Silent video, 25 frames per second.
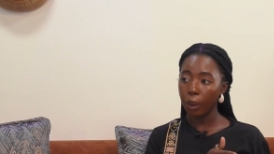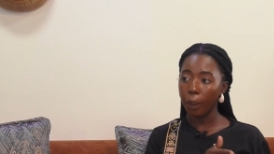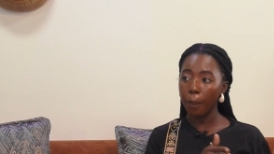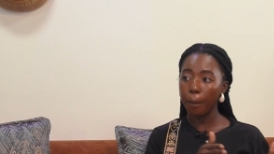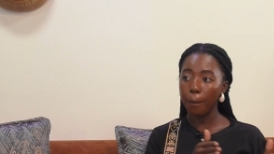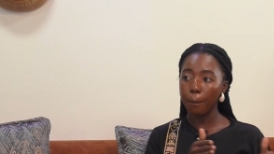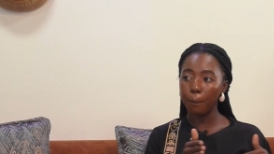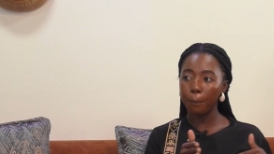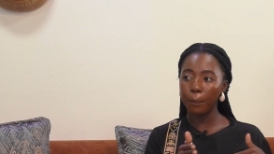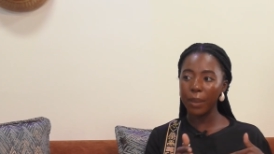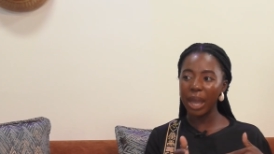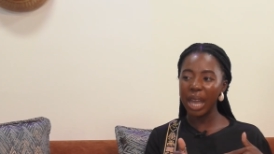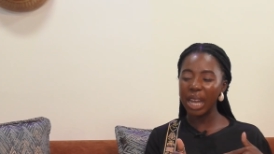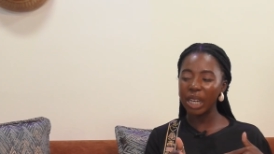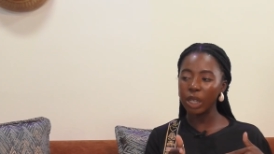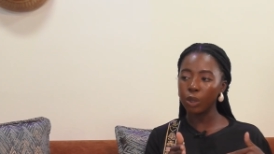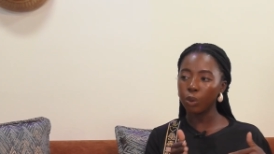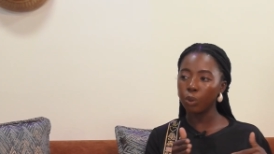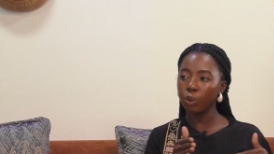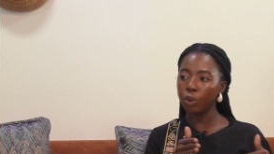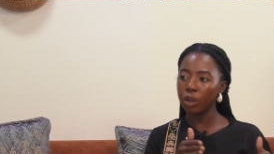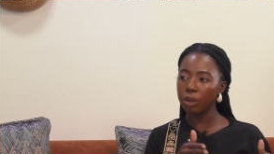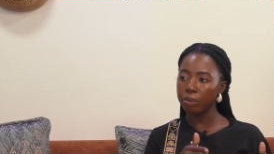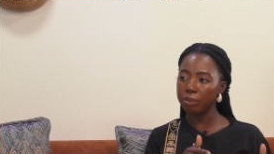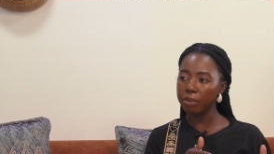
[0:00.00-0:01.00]
Wow.
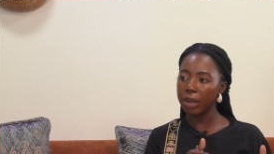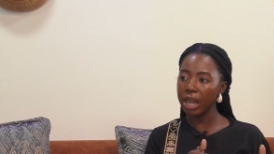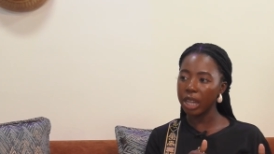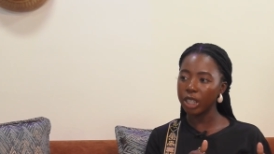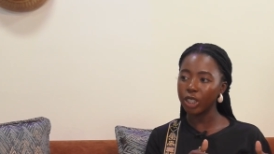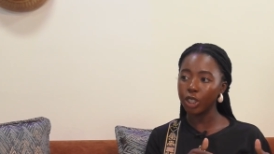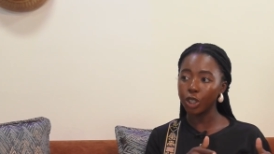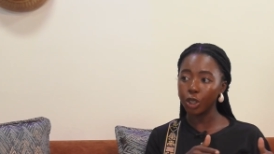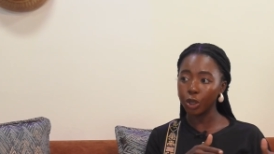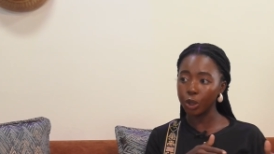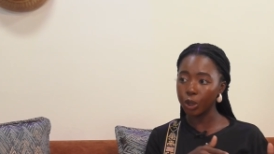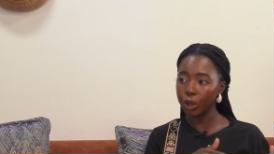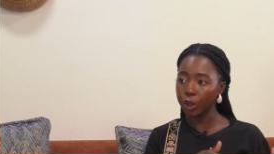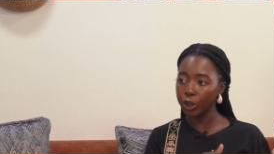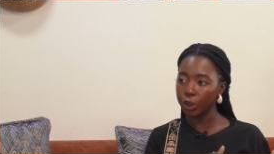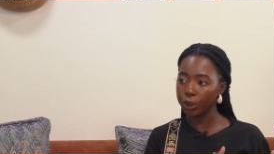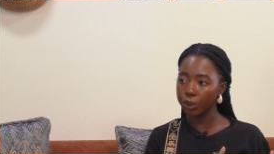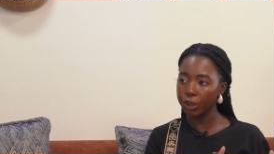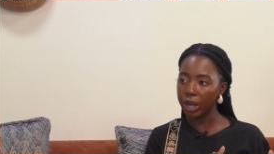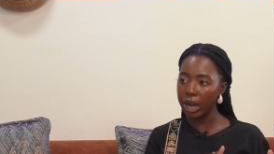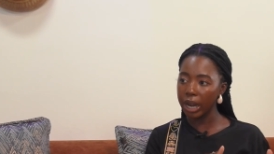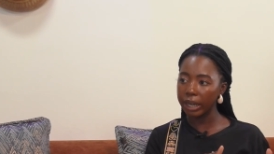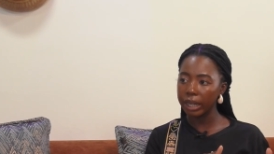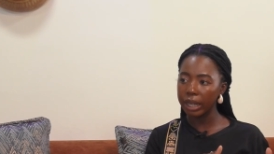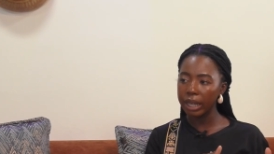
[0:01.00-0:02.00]
Men, women,
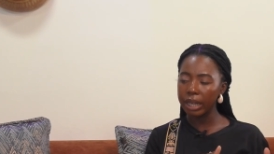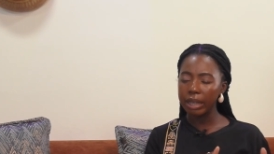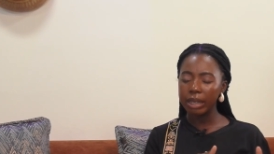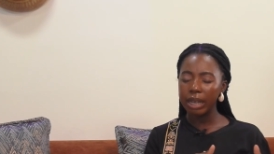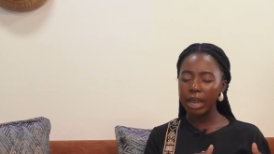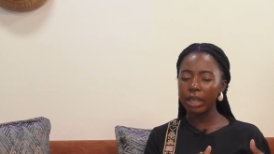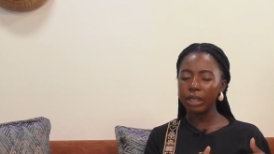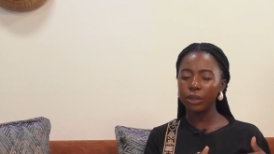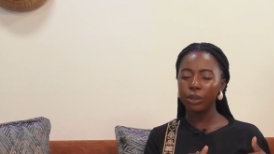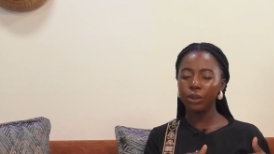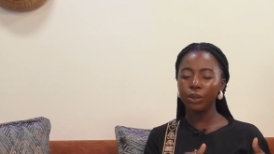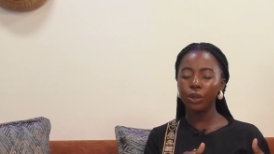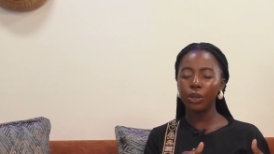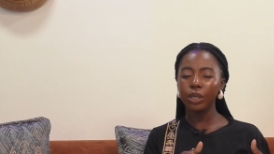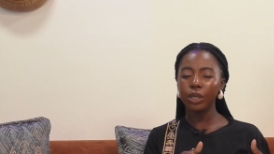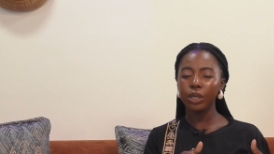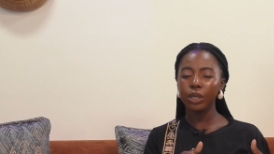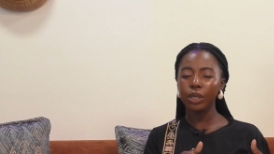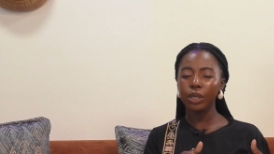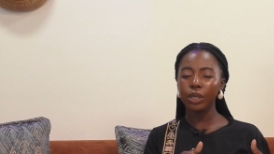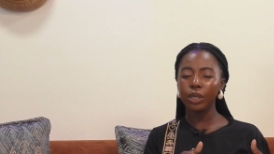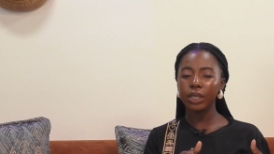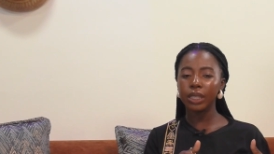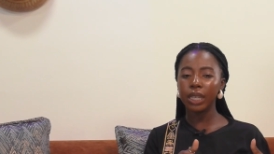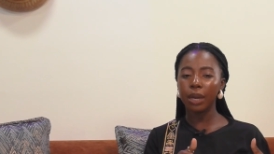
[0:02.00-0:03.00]
children. And you
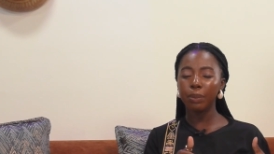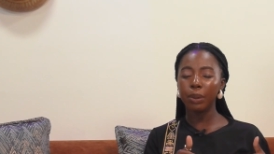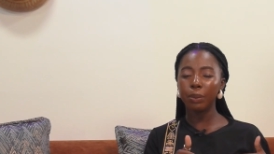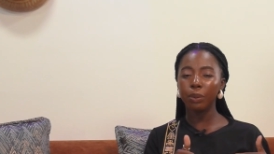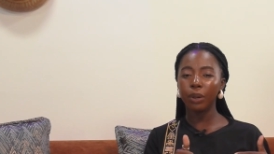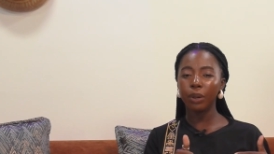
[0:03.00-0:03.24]
know, some